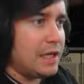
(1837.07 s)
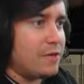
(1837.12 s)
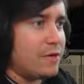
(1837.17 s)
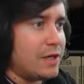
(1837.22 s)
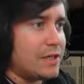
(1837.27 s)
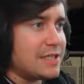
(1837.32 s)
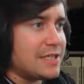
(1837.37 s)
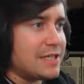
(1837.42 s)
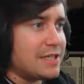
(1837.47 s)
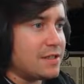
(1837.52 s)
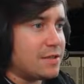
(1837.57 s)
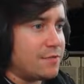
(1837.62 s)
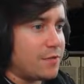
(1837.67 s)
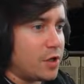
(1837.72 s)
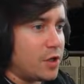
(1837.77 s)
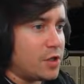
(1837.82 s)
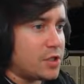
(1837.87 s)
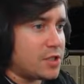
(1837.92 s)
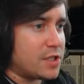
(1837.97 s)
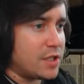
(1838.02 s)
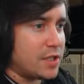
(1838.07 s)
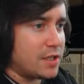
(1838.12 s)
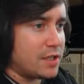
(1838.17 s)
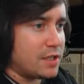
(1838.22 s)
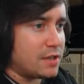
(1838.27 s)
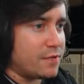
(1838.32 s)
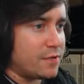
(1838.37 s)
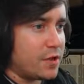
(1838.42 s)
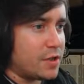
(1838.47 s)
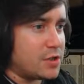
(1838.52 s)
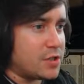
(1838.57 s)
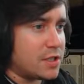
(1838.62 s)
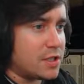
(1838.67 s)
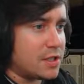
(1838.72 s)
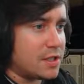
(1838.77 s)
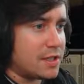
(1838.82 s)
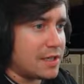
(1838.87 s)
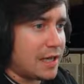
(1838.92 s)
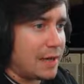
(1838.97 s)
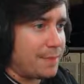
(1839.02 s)
Increasing devotion.
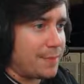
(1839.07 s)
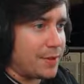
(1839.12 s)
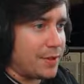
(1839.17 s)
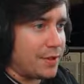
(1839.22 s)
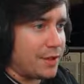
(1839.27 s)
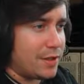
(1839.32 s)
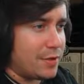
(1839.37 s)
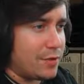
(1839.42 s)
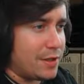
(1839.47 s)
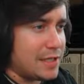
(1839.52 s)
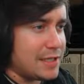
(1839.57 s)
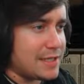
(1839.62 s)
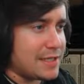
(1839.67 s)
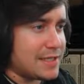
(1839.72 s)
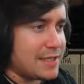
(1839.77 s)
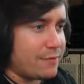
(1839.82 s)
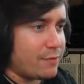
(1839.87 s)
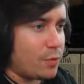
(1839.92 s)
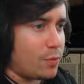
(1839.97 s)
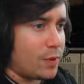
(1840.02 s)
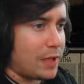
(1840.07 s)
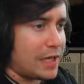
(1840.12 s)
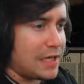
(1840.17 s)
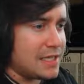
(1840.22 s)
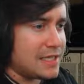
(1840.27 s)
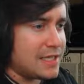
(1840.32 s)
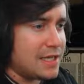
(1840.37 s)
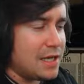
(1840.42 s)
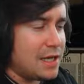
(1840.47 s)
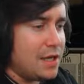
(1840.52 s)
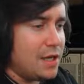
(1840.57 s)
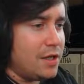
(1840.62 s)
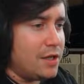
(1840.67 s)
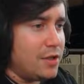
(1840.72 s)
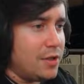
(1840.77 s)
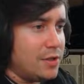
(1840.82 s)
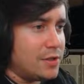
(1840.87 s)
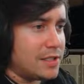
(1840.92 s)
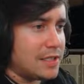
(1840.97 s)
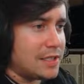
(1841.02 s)
Devotion can be increased in several ways.
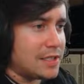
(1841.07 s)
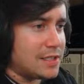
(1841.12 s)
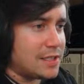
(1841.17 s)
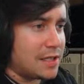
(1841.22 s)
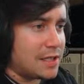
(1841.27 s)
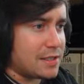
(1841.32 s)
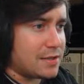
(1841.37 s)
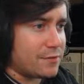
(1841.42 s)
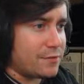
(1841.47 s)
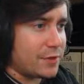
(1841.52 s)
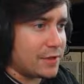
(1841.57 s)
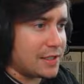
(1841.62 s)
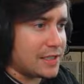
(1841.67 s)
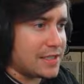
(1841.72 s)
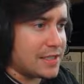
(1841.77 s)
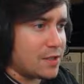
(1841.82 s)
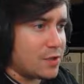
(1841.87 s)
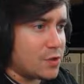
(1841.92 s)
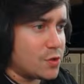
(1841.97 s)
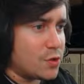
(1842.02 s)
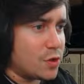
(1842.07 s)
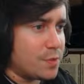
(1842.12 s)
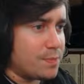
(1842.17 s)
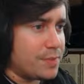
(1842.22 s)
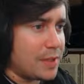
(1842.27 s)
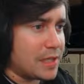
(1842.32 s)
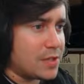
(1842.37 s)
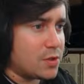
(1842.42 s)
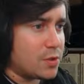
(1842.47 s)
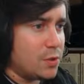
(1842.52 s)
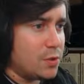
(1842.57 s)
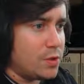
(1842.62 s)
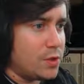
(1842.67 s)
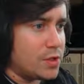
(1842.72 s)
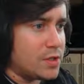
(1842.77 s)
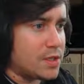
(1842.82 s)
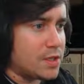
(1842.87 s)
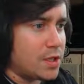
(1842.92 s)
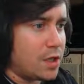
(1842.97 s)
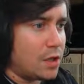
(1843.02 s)
Using certain friendly skills during battle.
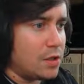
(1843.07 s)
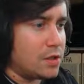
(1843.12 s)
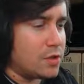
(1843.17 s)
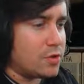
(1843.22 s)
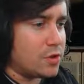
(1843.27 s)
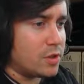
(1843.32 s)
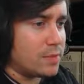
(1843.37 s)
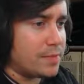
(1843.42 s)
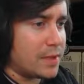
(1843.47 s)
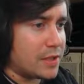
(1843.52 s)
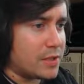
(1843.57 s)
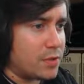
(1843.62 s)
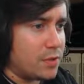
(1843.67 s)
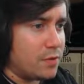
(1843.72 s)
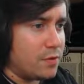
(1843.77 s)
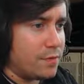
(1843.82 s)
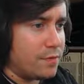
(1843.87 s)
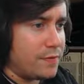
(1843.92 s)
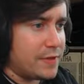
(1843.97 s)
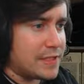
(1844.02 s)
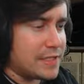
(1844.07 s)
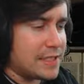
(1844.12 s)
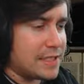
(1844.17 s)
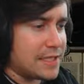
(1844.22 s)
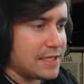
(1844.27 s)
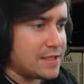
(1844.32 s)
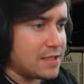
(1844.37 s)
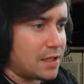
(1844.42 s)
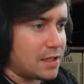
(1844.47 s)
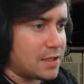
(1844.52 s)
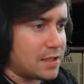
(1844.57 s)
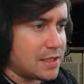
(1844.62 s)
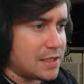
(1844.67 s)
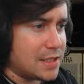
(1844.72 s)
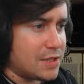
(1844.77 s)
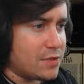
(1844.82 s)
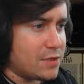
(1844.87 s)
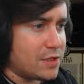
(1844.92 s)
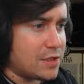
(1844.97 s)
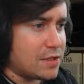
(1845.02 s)
Using cola during battle. Visiting certain
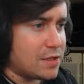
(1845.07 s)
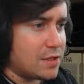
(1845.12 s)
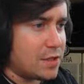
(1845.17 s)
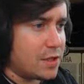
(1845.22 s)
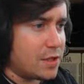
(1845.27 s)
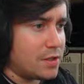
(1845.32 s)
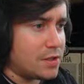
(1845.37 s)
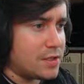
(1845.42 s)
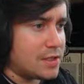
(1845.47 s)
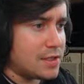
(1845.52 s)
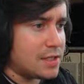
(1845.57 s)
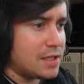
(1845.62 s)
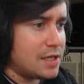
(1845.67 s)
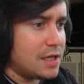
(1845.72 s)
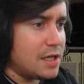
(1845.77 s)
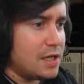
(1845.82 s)
district nodes.